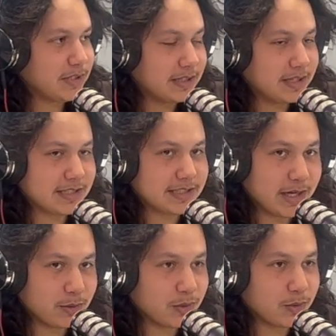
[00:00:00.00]
He likes
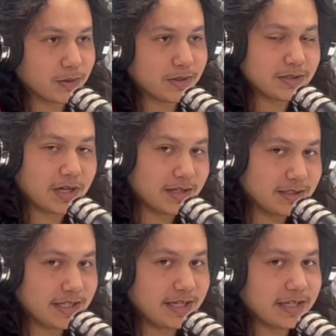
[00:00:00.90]
outdoors,
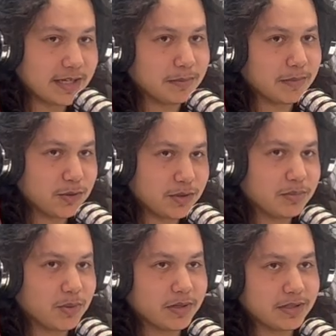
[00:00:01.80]
hunting, and most
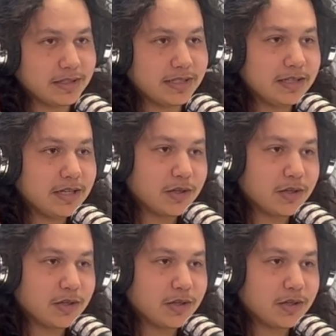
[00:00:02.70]
importantly,